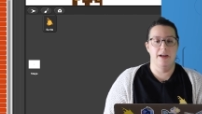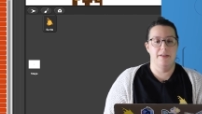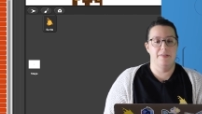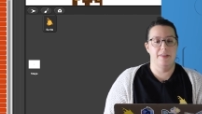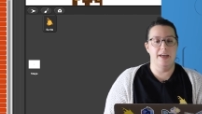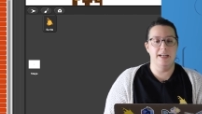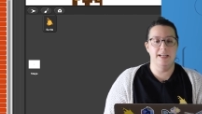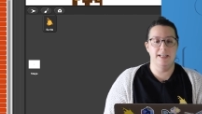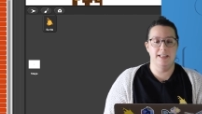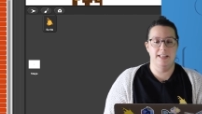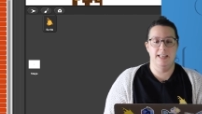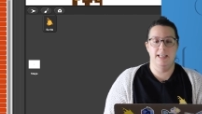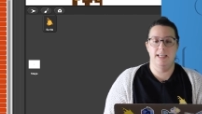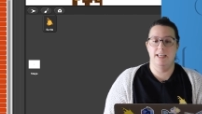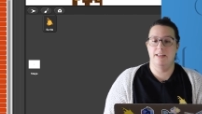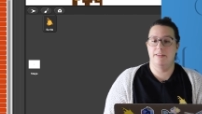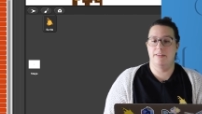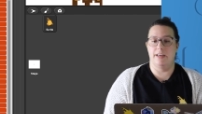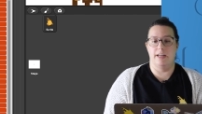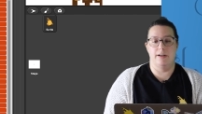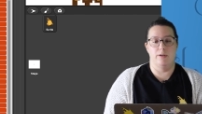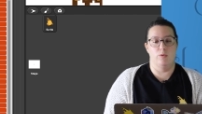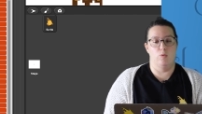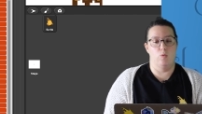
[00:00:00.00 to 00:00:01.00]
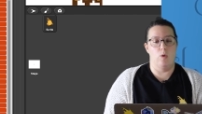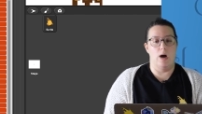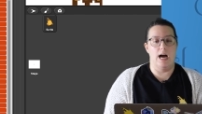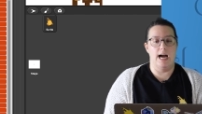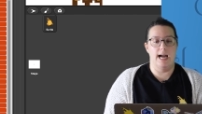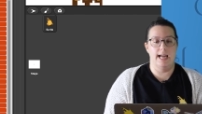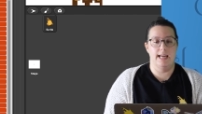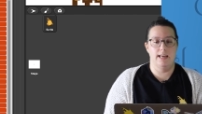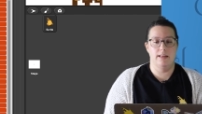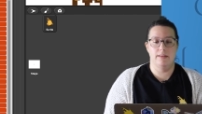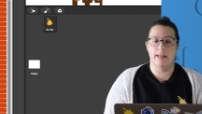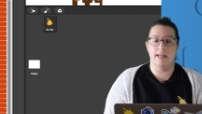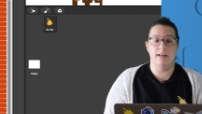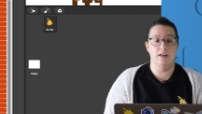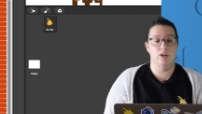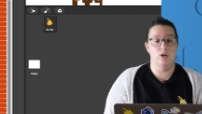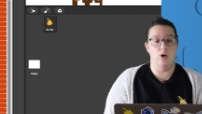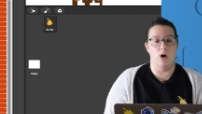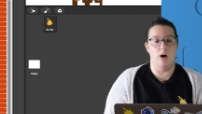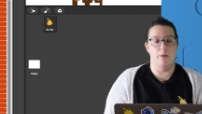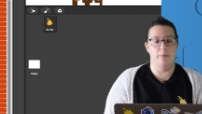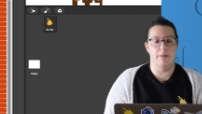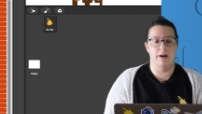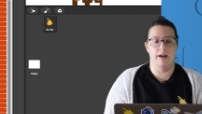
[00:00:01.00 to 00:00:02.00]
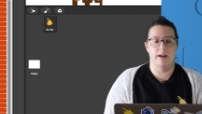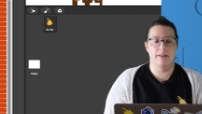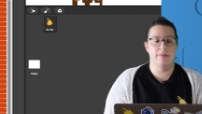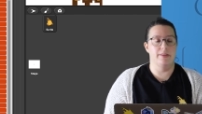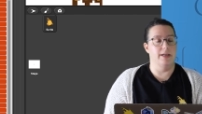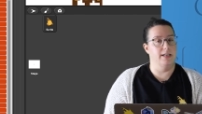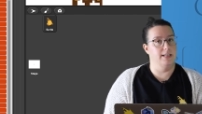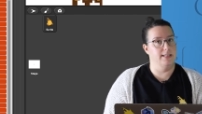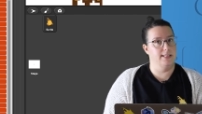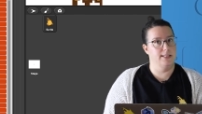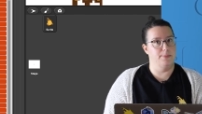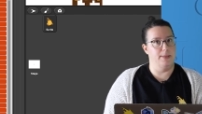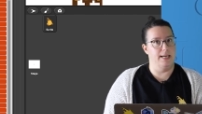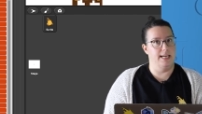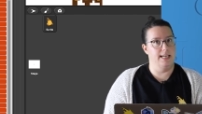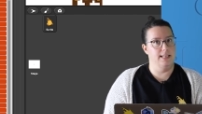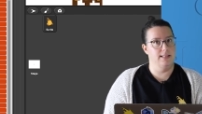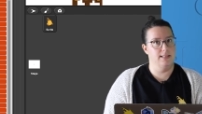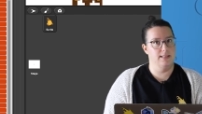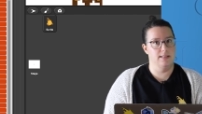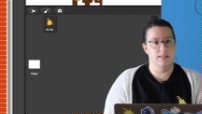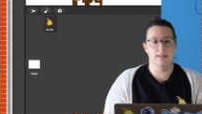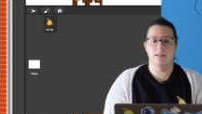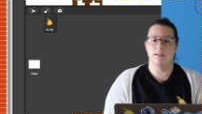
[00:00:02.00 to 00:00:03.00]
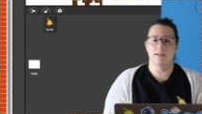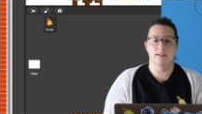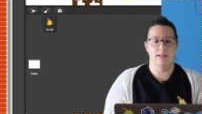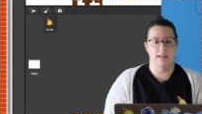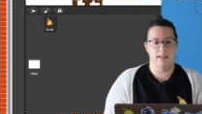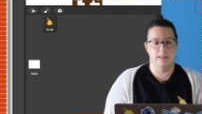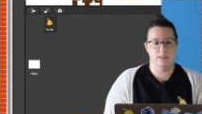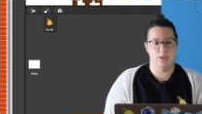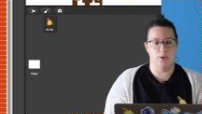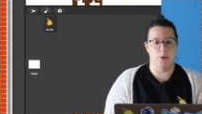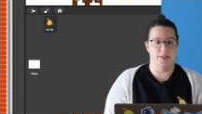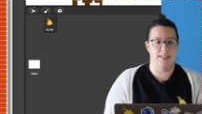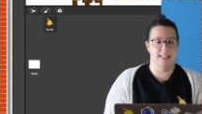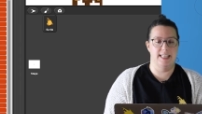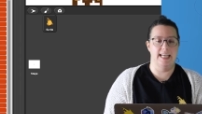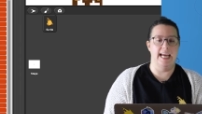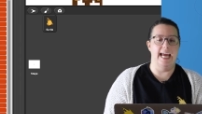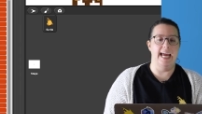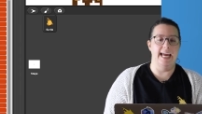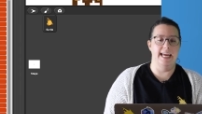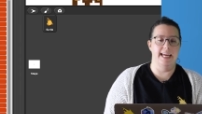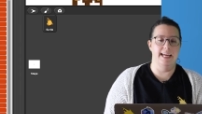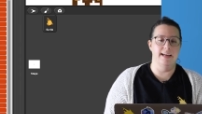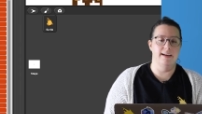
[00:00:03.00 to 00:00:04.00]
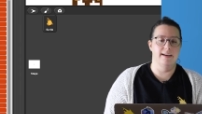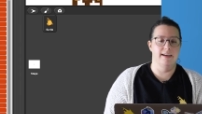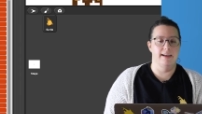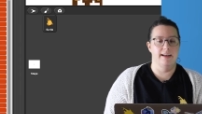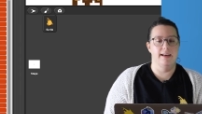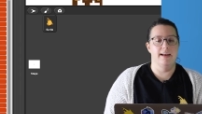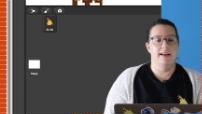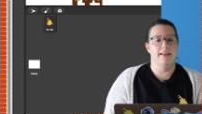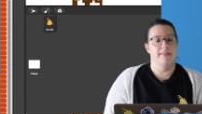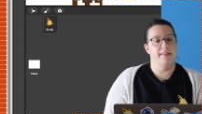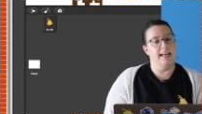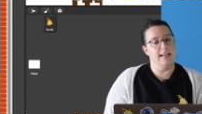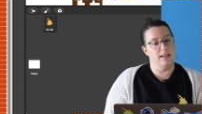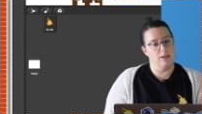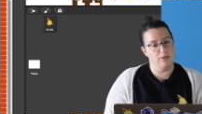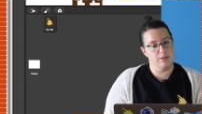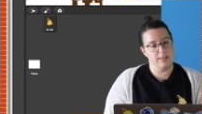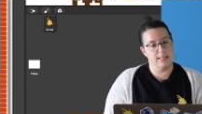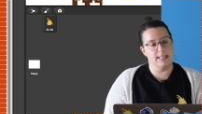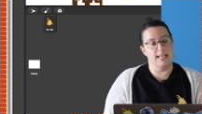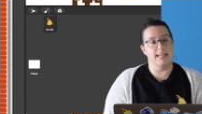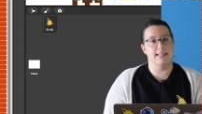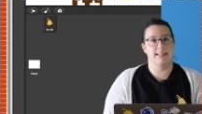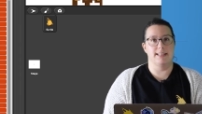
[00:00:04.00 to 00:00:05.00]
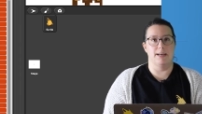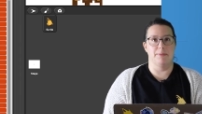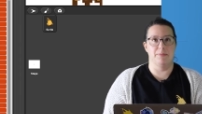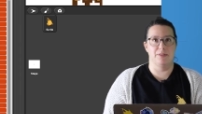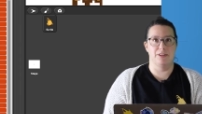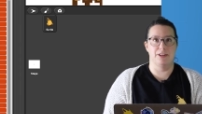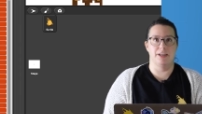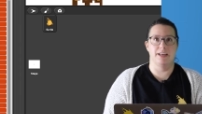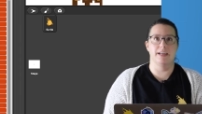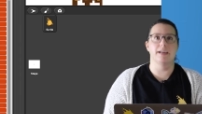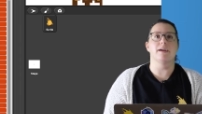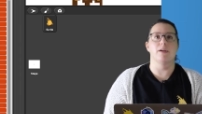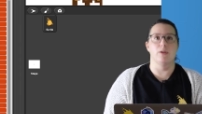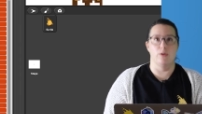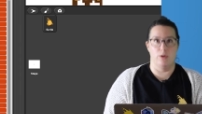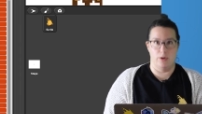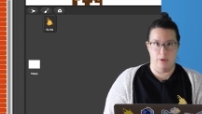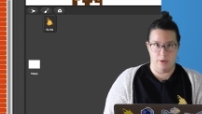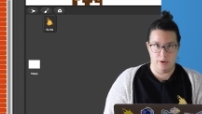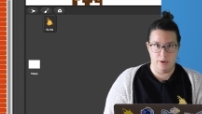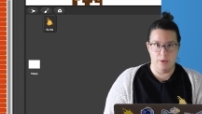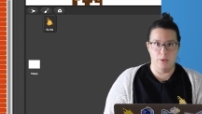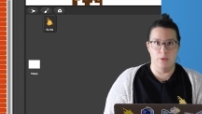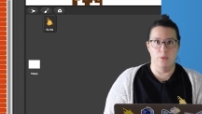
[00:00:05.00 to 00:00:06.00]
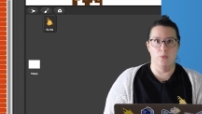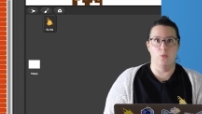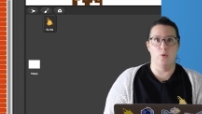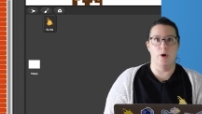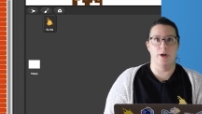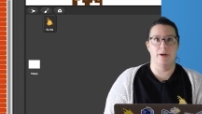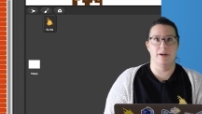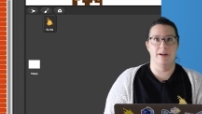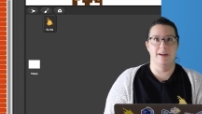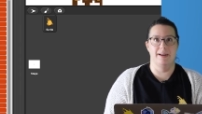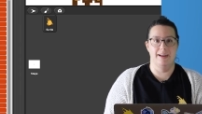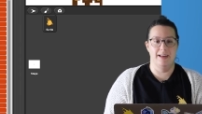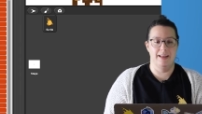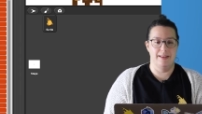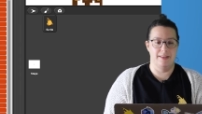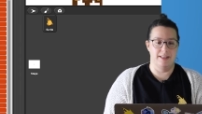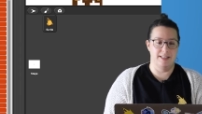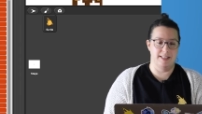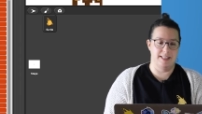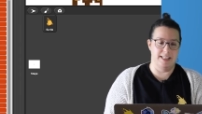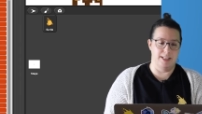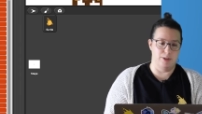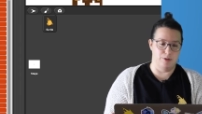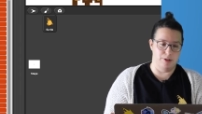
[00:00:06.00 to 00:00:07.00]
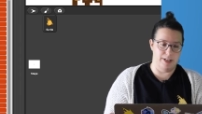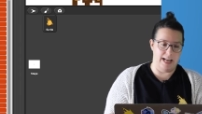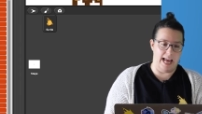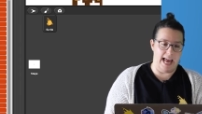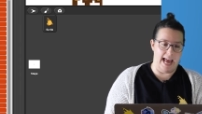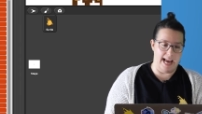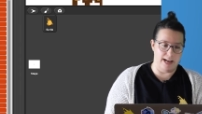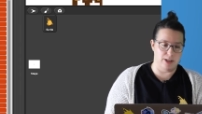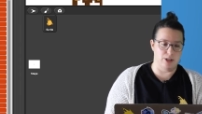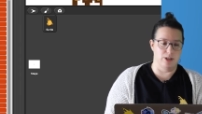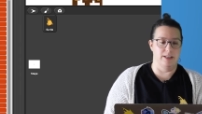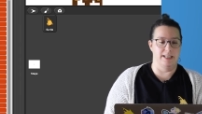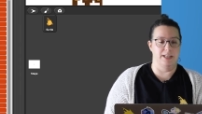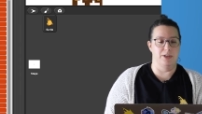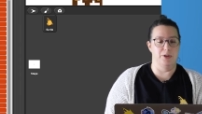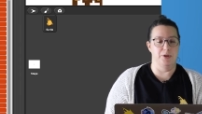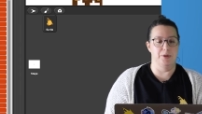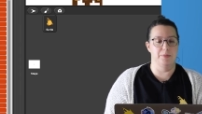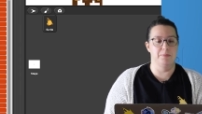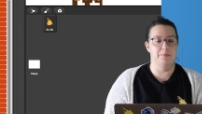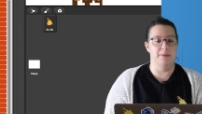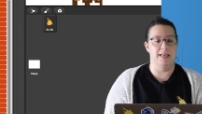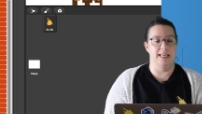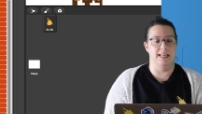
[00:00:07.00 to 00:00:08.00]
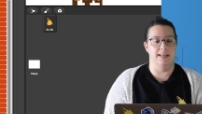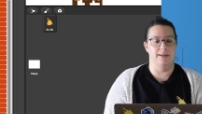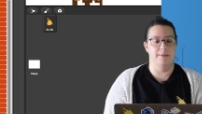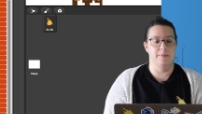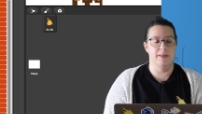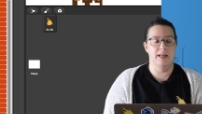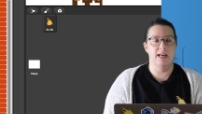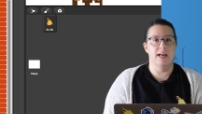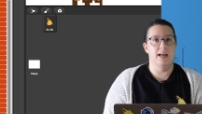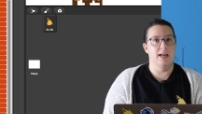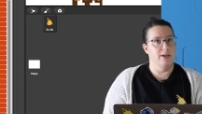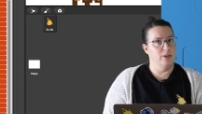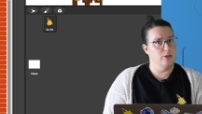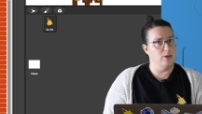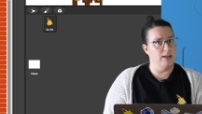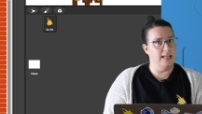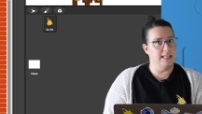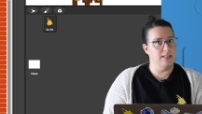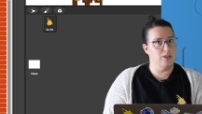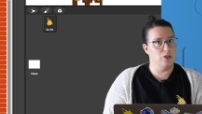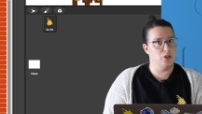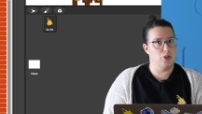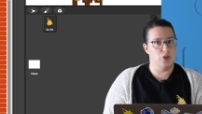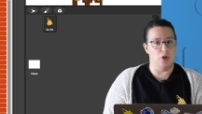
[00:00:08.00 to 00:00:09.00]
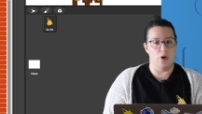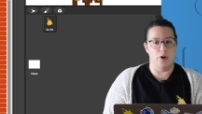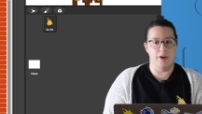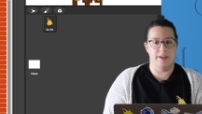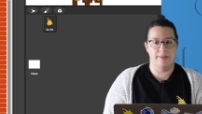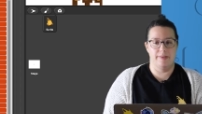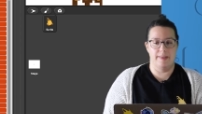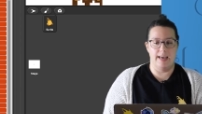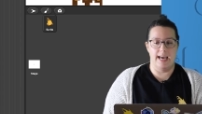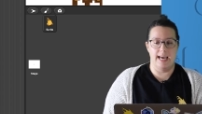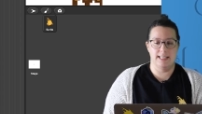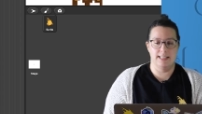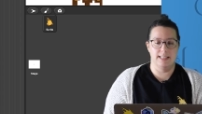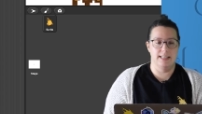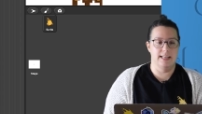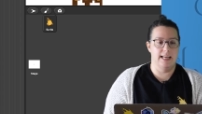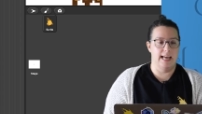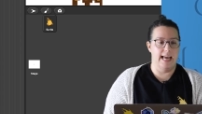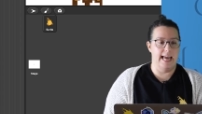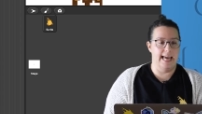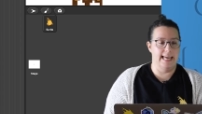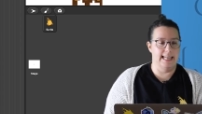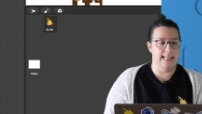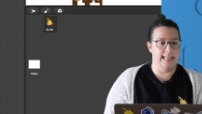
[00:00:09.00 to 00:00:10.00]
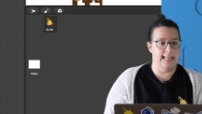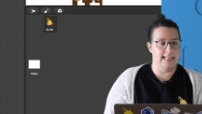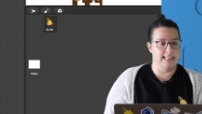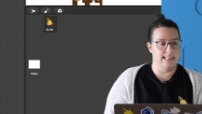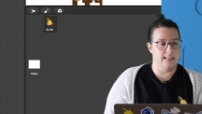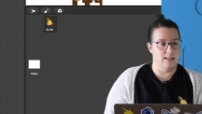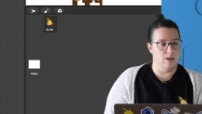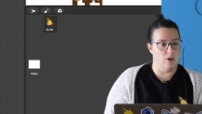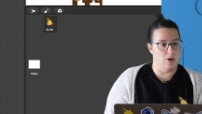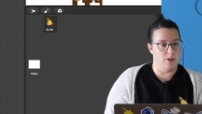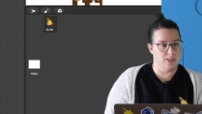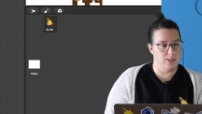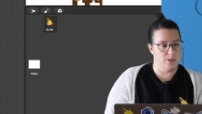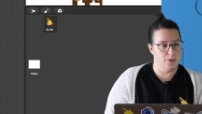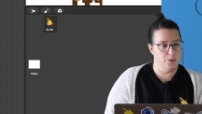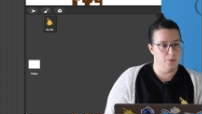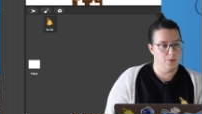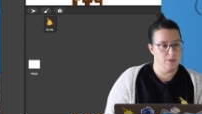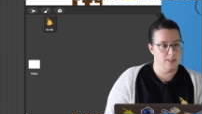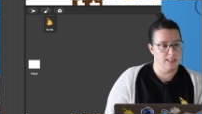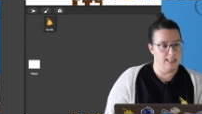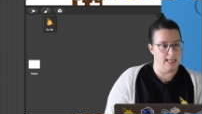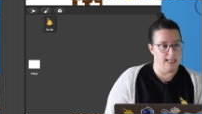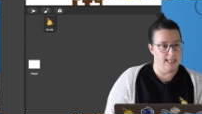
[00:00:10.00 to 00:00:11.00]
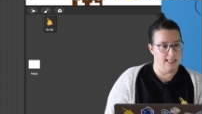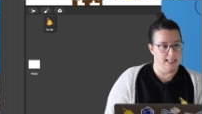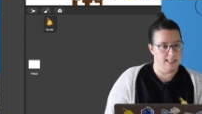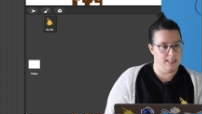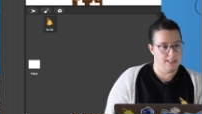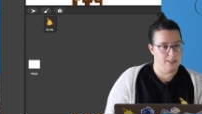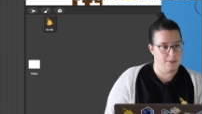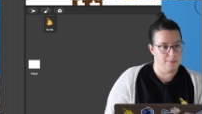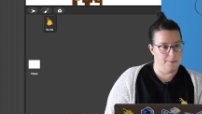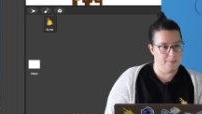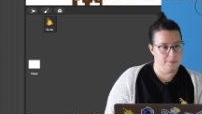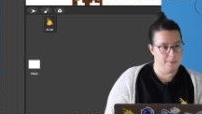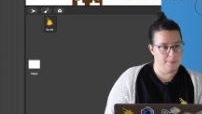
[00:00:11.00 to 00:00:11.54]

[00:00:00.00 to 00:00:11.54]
Then an E, then a Y, then a comma, then a space. So it's hey, that looks like something what the secret actually could mean. So let's join that and let Alonso say it.